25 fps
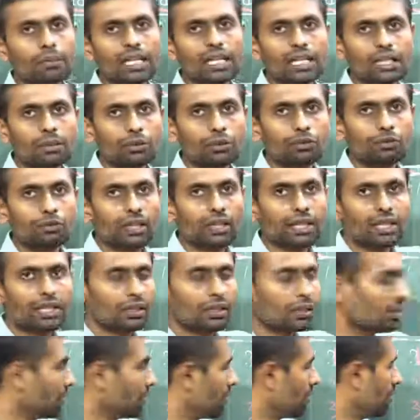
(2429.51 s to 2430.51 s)
many
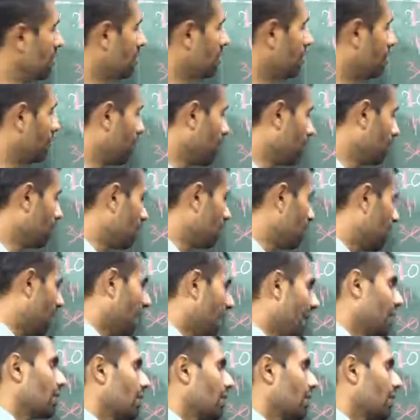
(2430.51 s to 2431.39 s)
movies. From